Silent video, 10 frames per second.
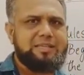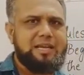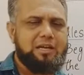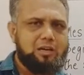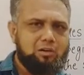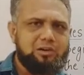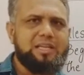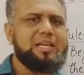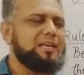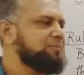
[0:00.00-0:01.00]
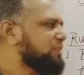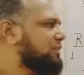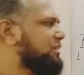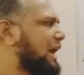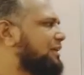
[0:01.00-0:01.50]
and accordingly
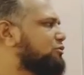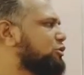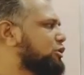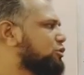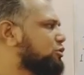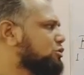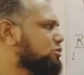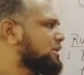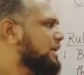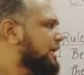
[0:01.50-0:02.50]
we have to use